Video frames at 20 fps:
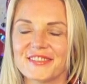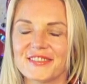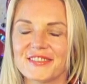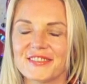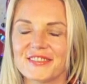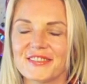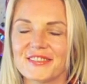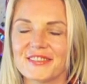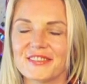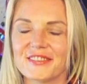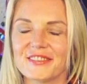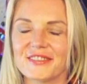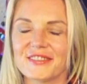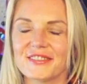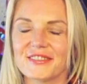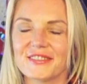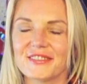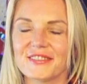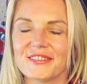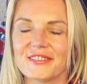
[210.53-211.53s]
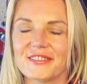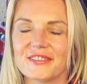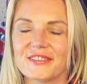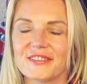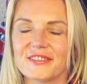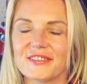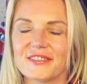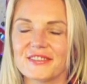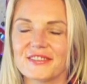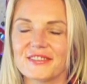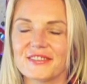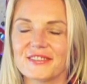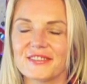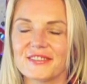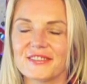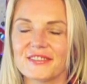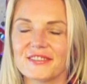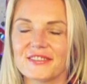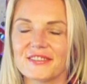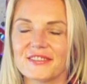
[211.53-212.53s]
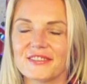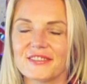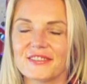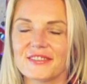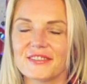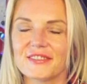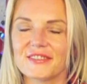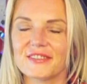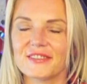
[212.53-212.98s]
Nobody speaks.